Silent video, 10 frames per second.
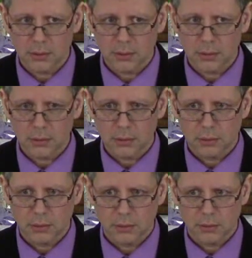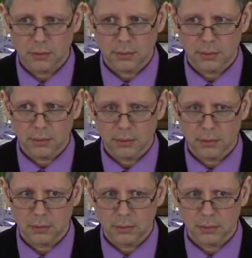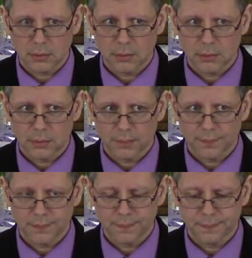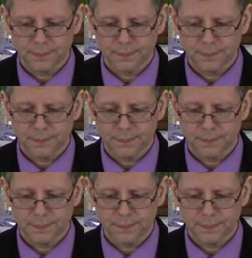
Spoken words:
(no one is talking)